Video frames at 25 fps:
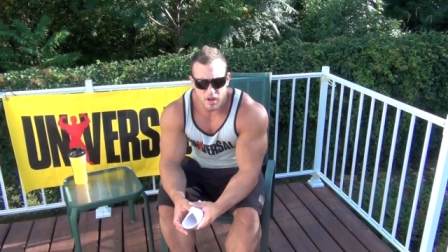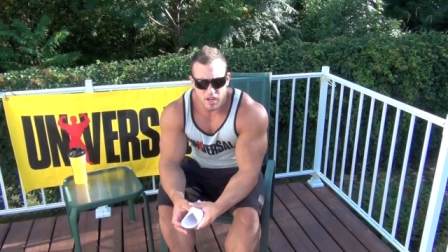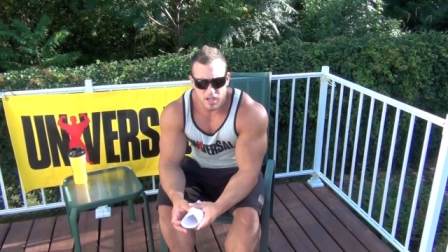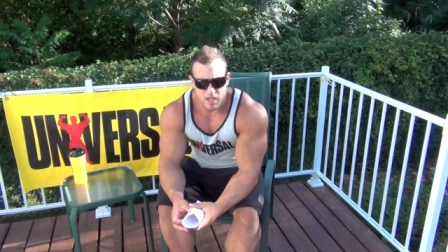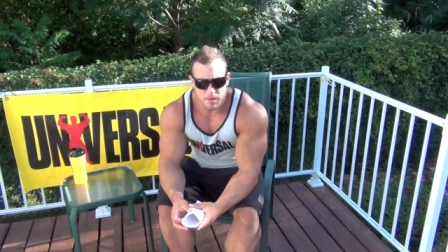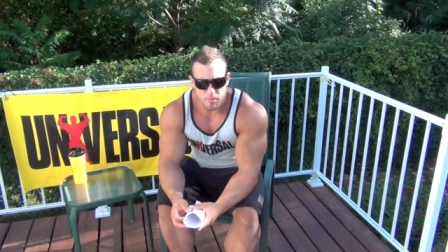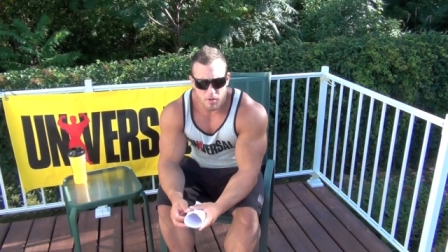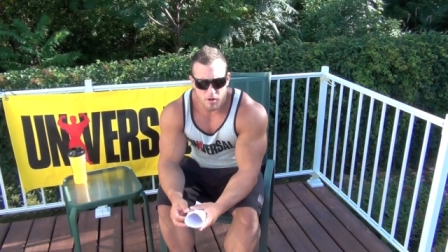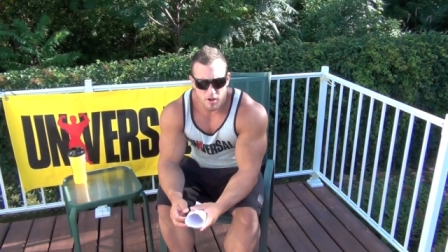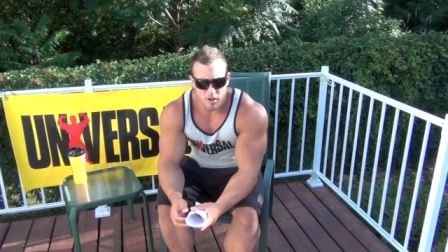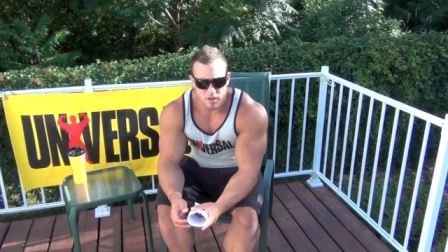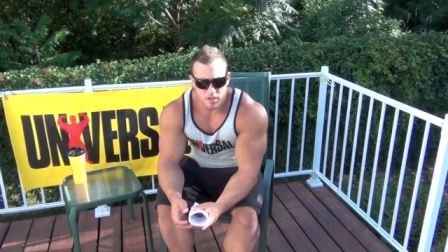
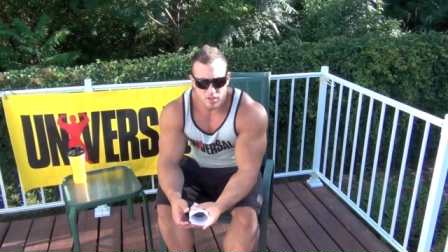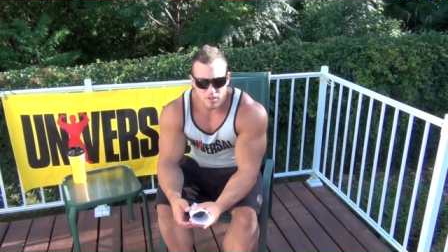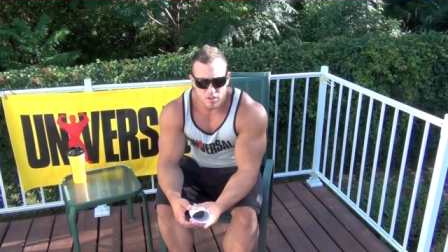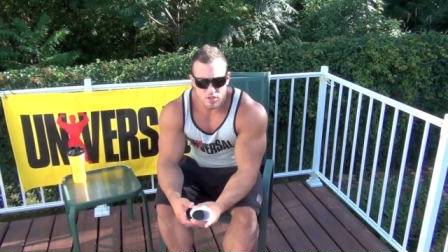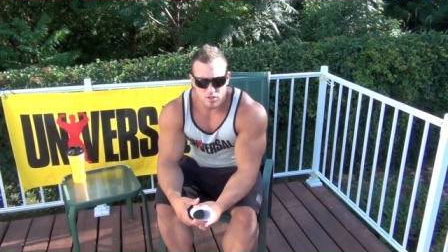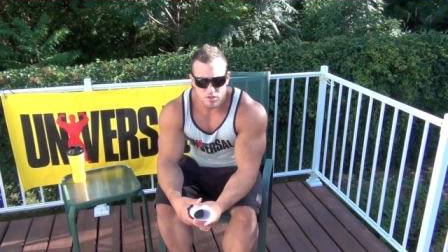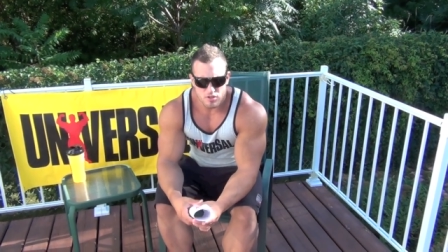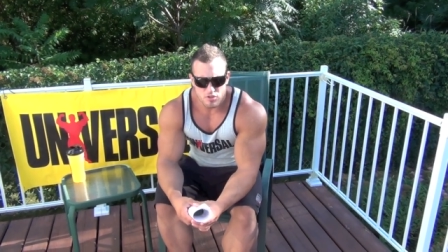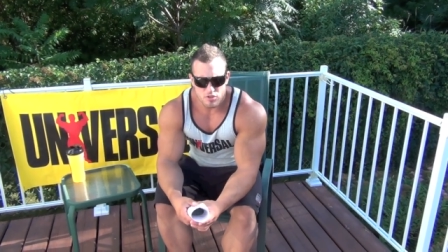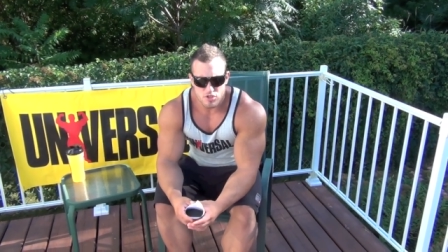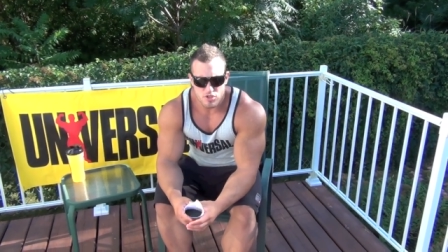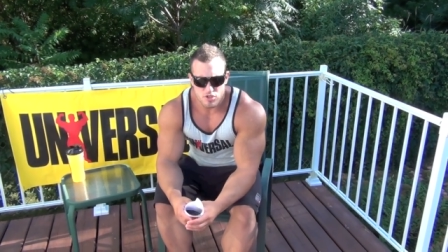body part,
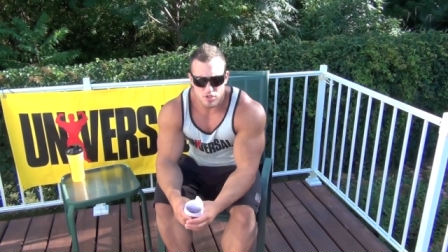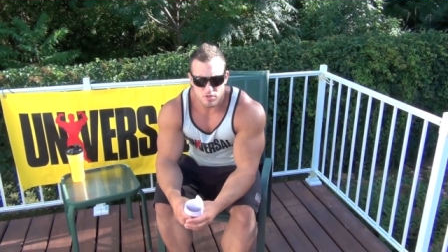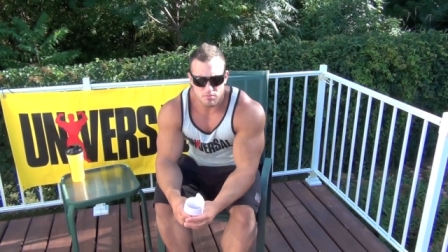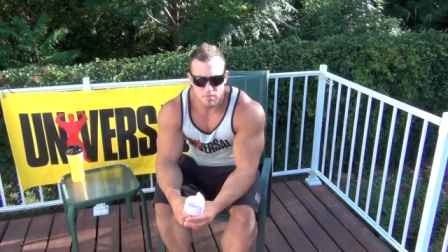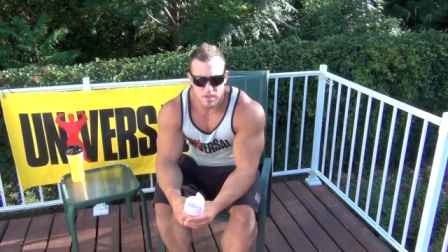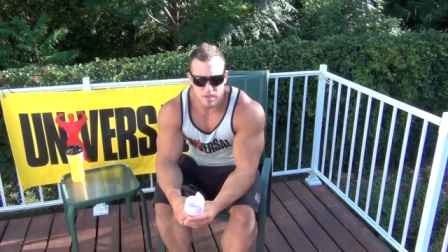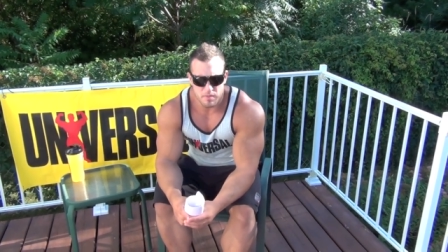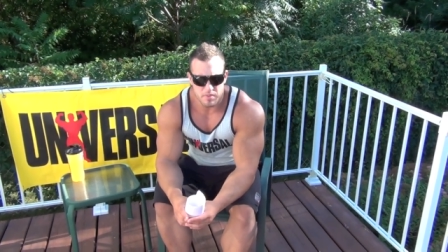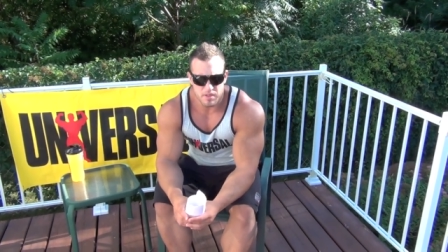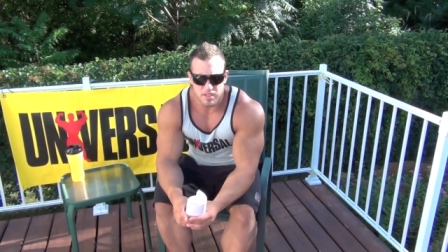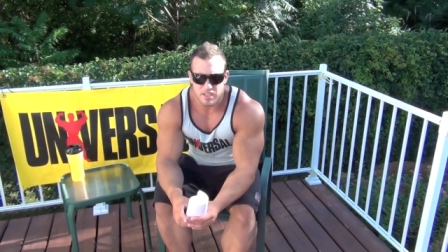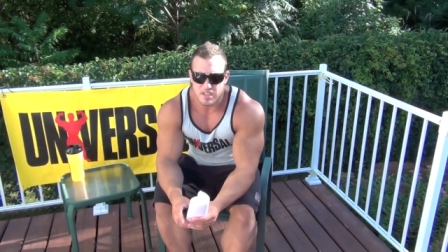you should
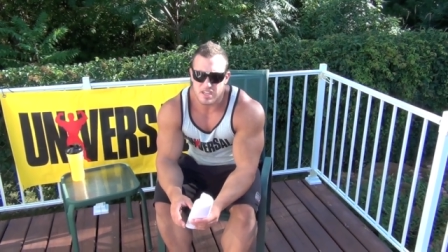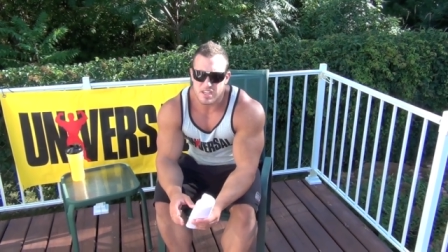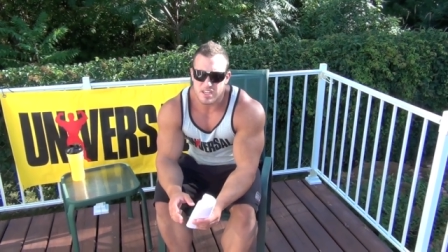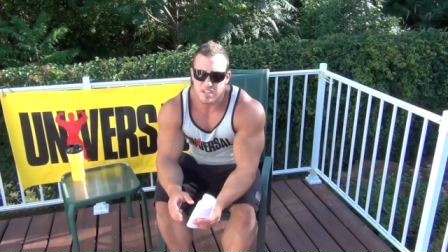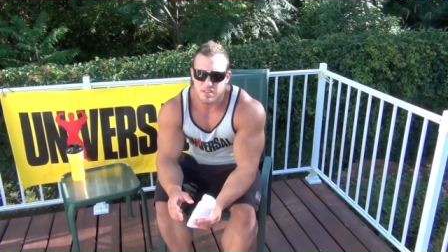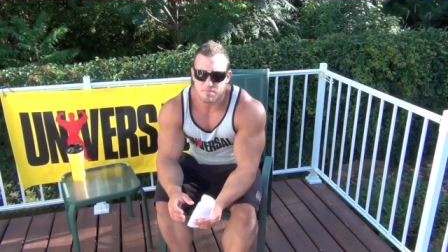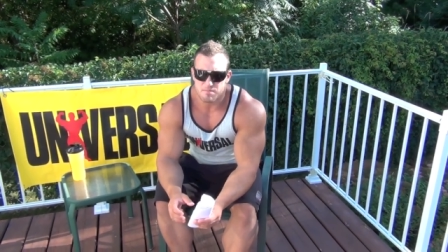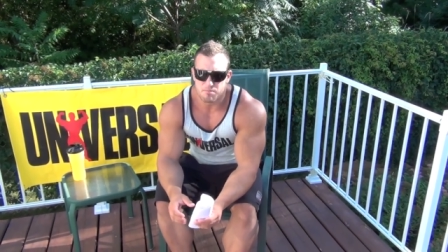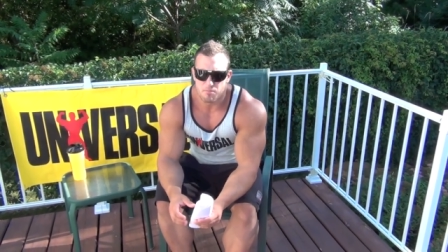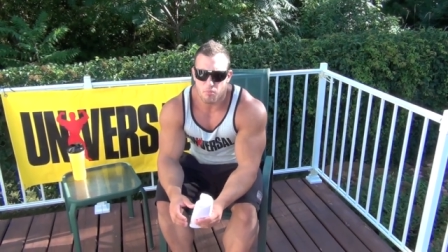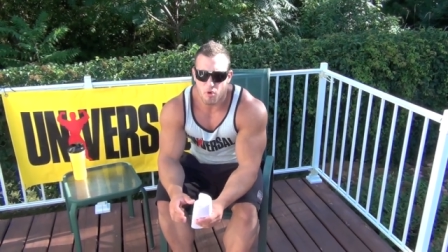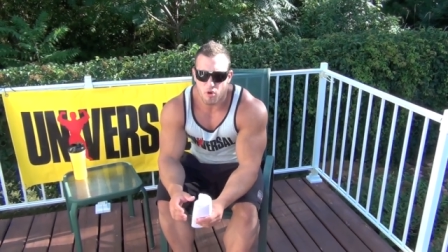maybe
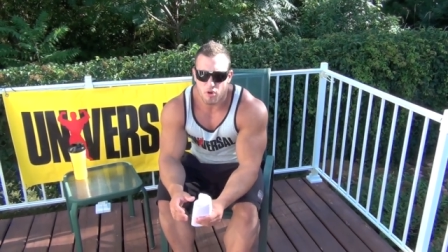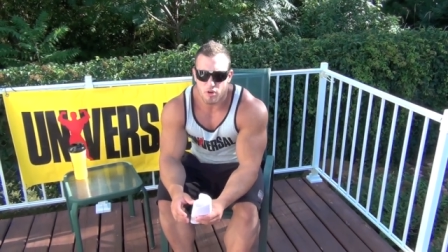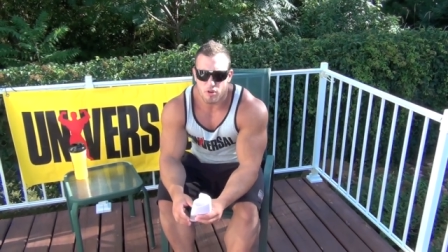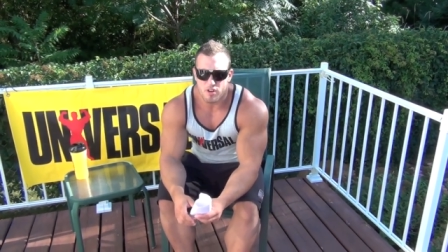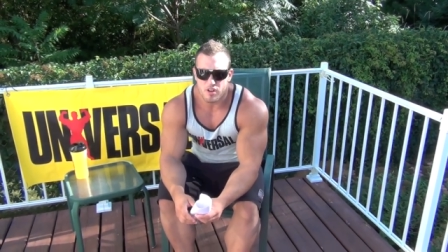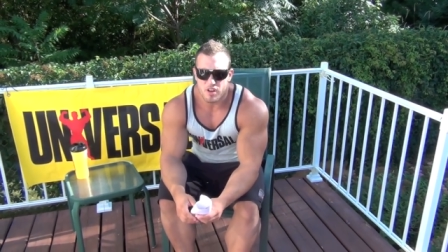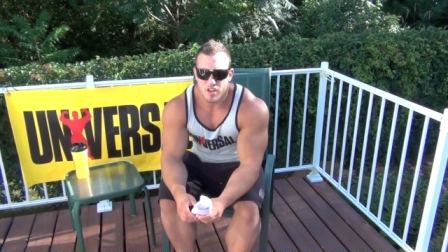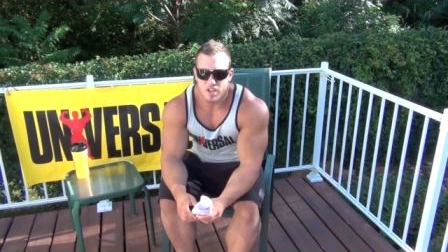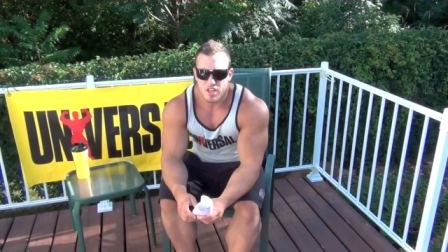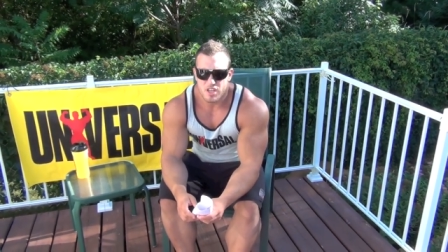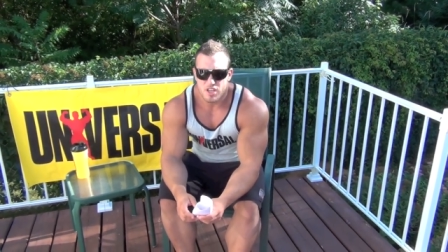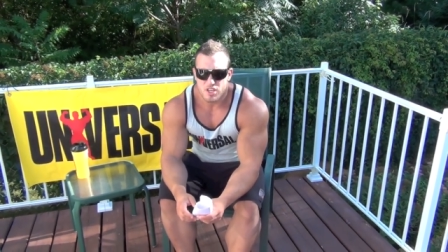eat
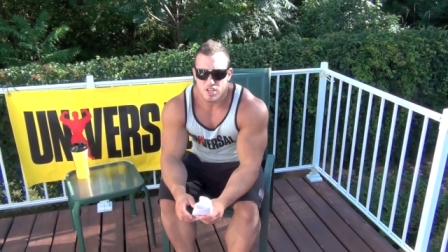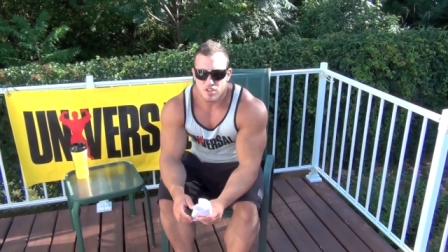more